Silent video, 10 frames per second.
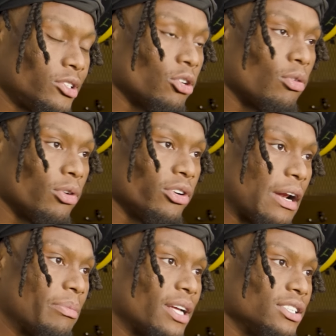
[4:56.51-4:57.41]
show the world
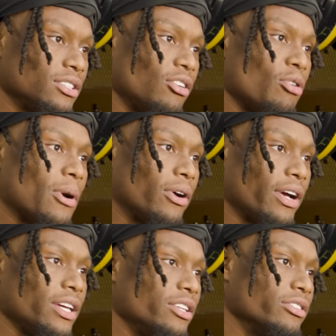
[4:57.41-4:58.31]
that I'm not just a go-ball
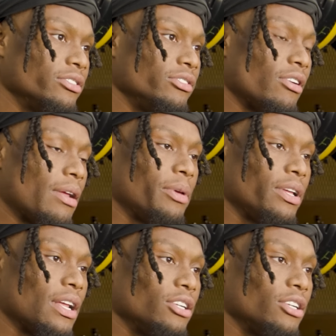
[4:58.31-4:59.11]
guy either. You know what I mean?